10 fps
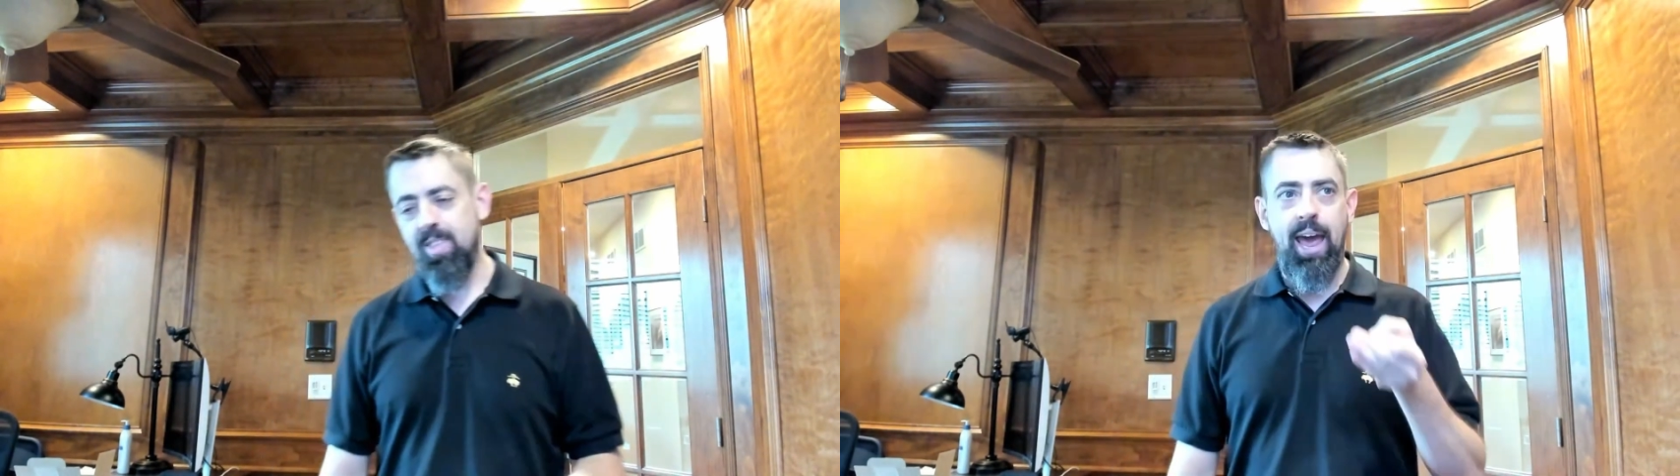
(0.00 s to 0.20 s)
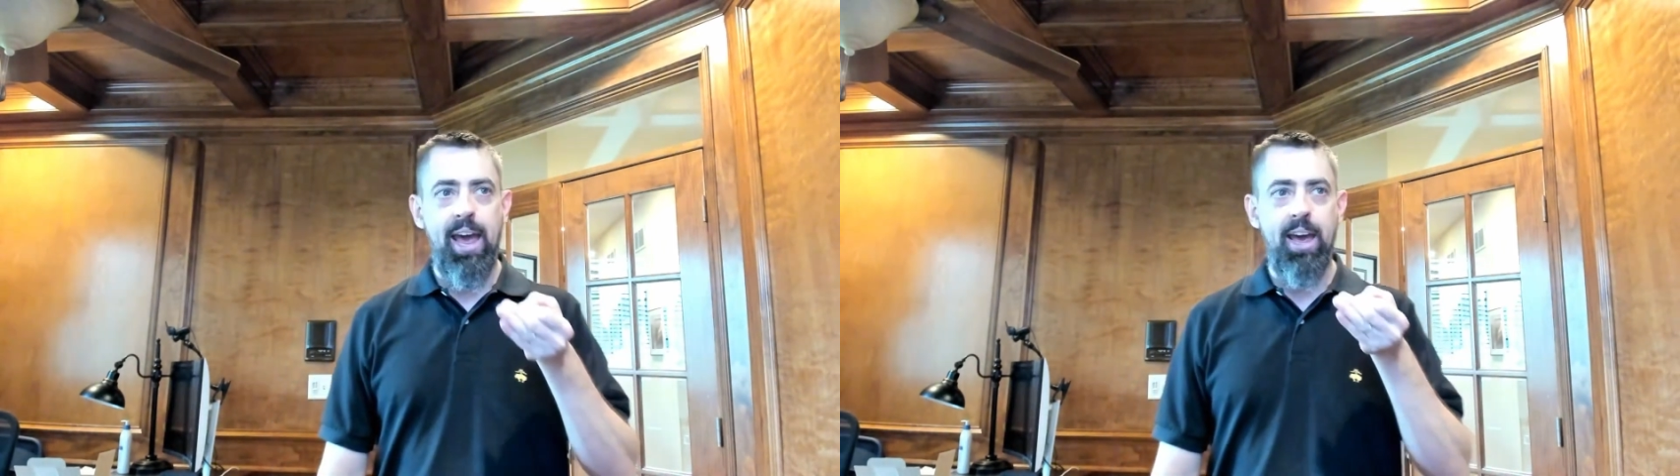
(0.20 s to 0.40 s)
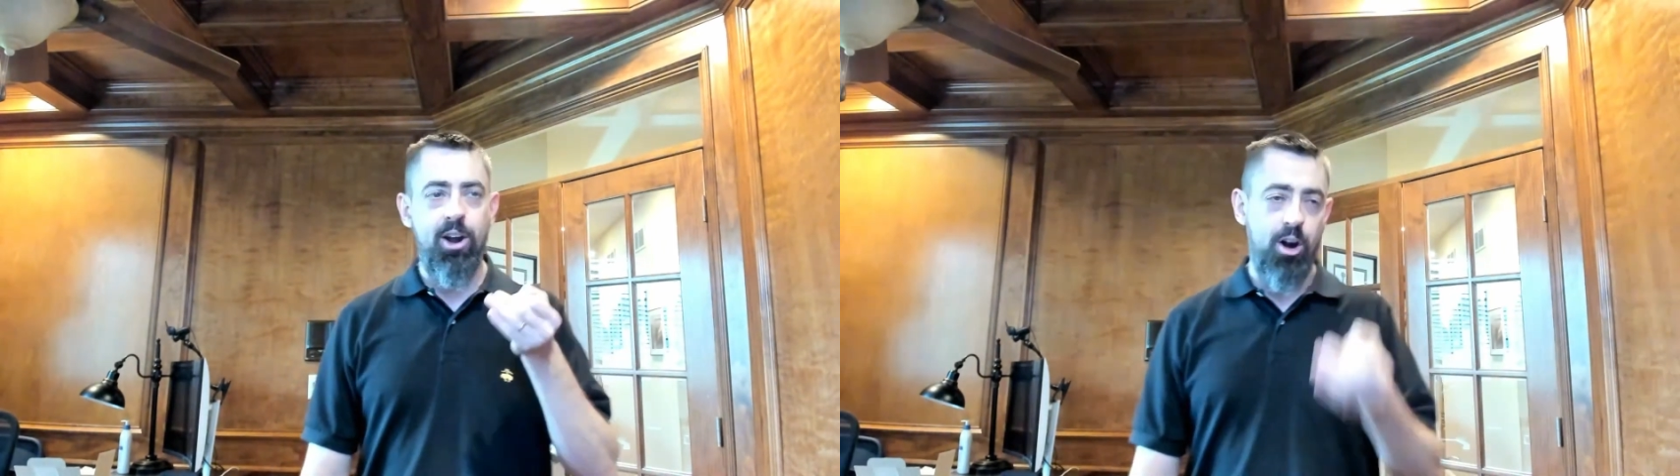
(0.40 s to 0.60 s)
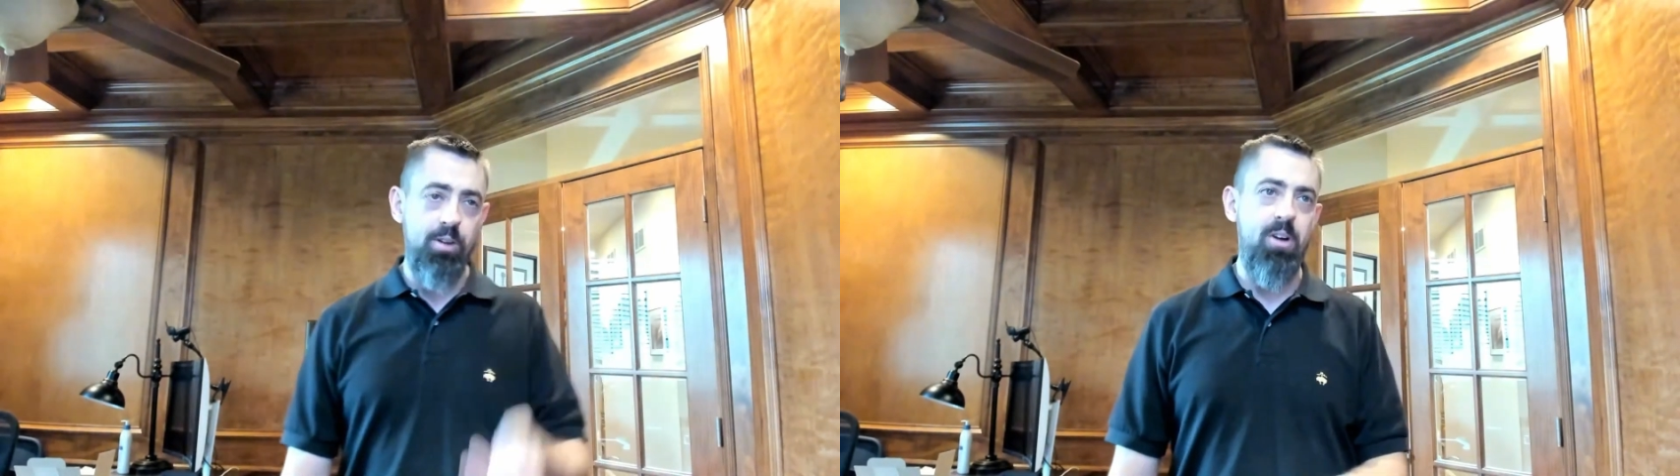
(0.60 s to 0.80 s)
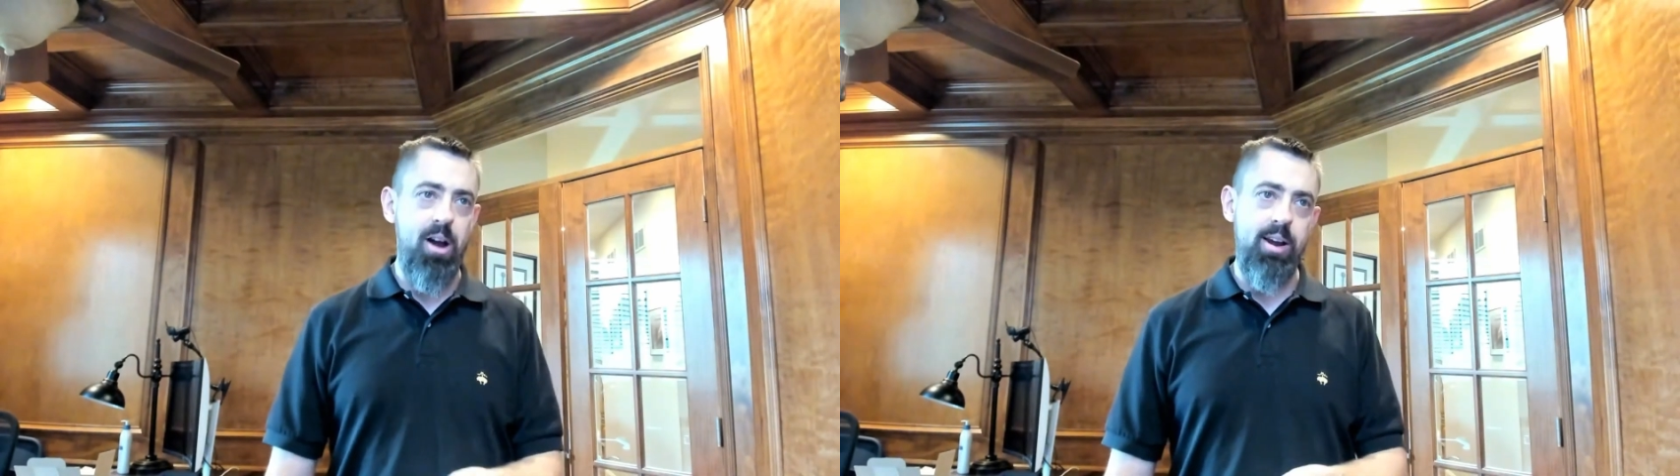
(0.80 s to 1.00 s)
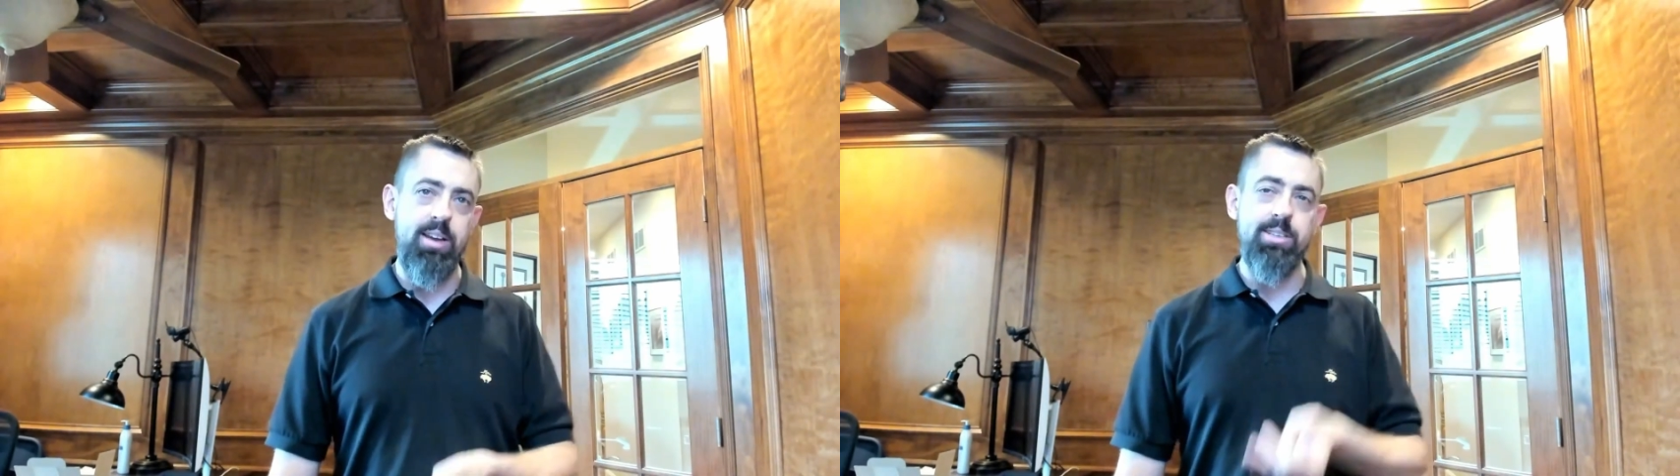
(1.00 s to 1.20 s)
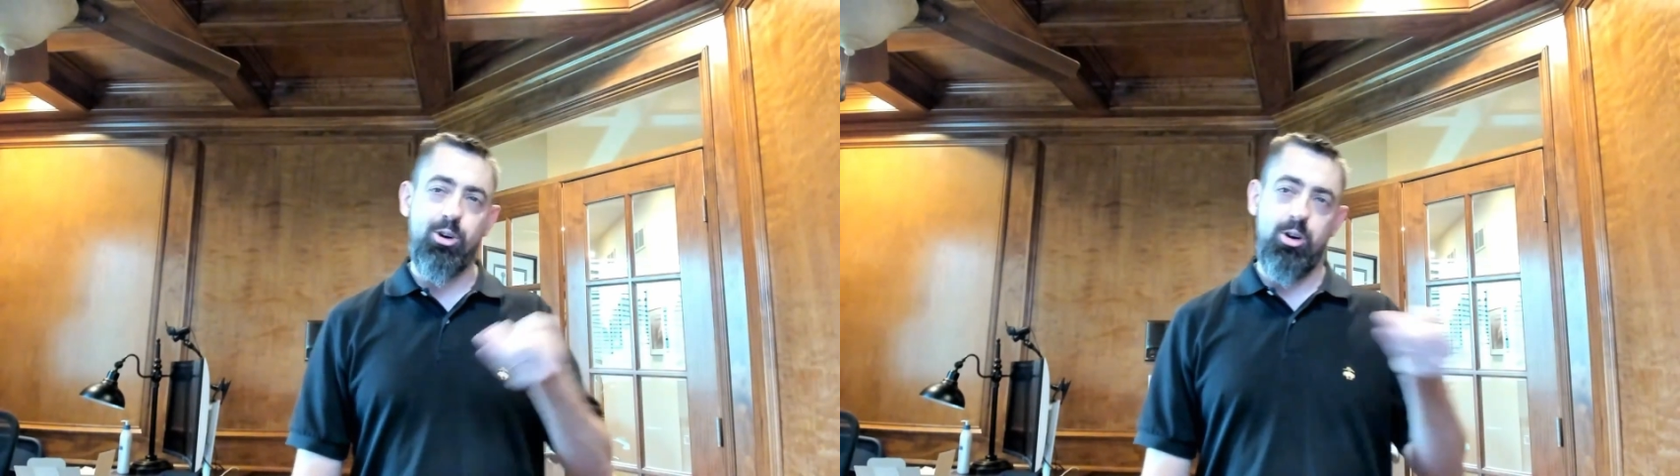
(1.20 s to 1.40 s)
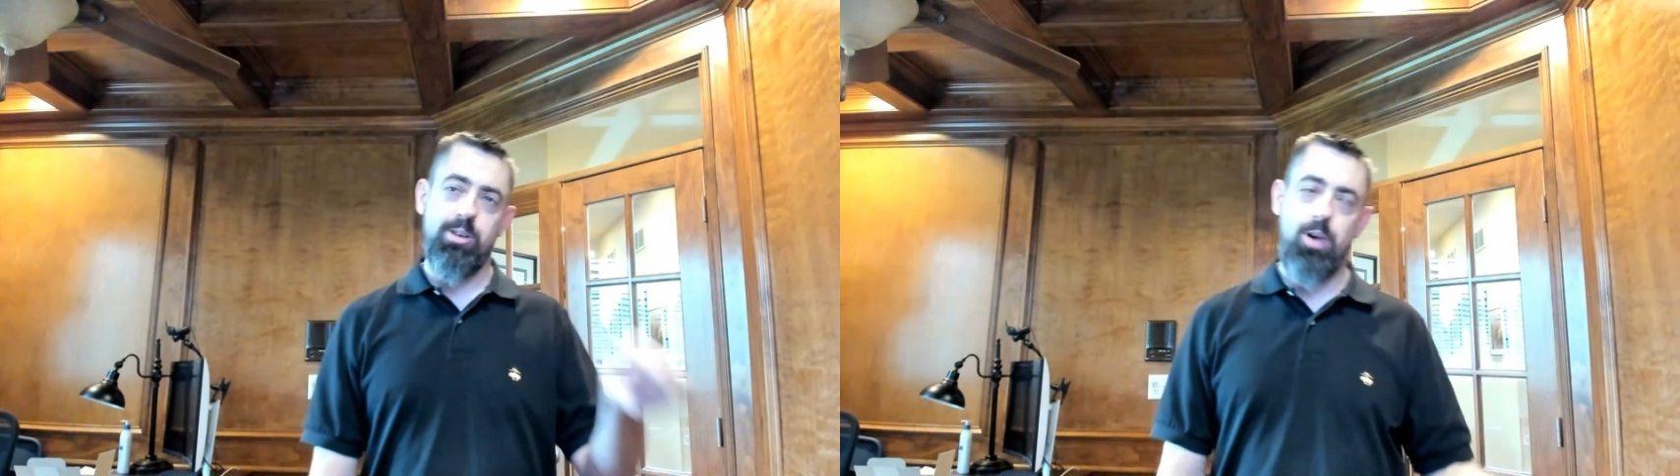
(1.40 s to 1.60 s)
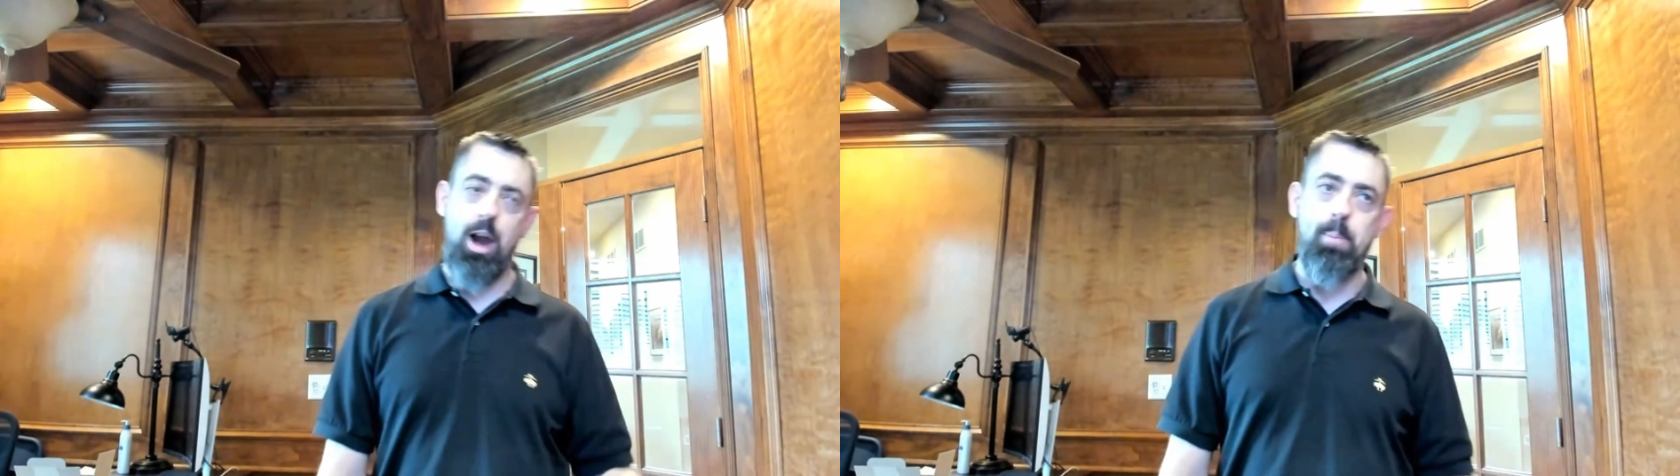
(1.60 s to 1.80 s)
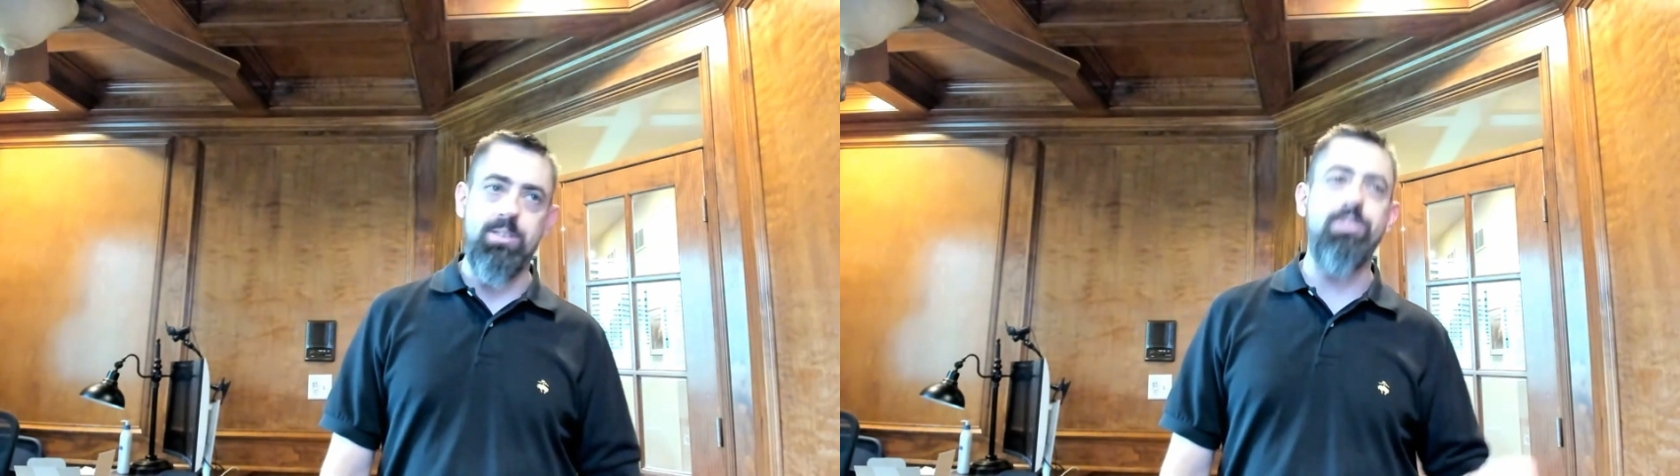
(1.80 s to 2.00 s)
And her friend is Chris
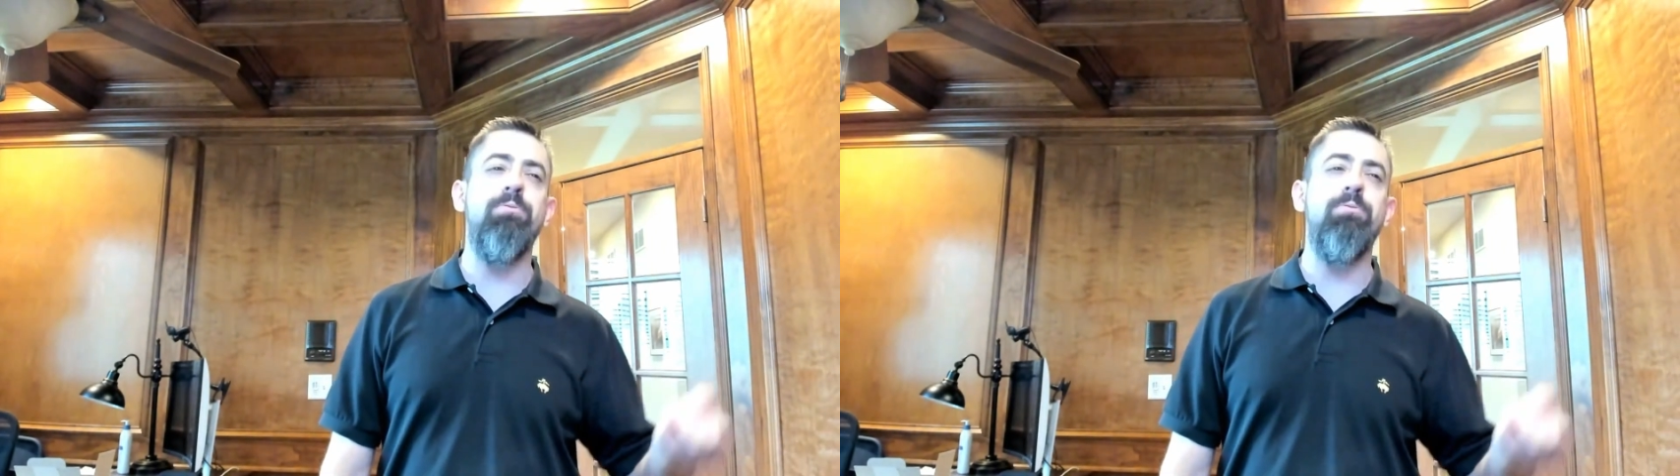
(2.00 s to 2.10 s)
Roberts,